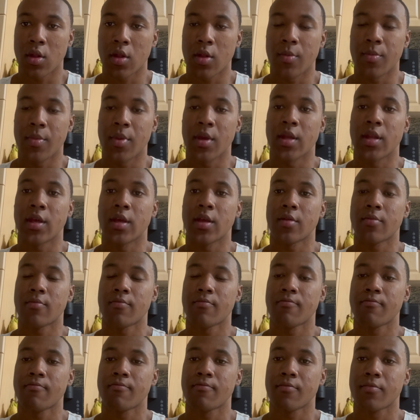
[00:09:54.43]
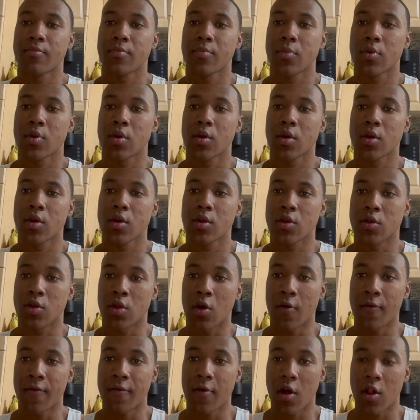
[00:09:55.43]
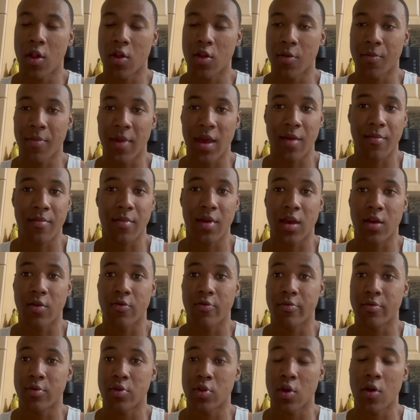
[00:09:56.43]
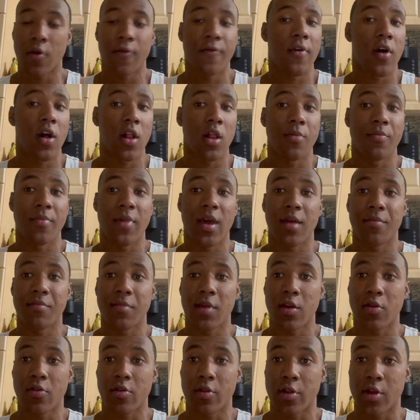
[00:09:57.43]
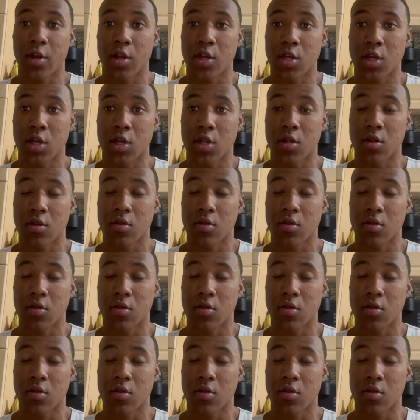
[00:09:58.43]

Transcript: Meaning, don't follow the man-made, don't follow the man-made religion.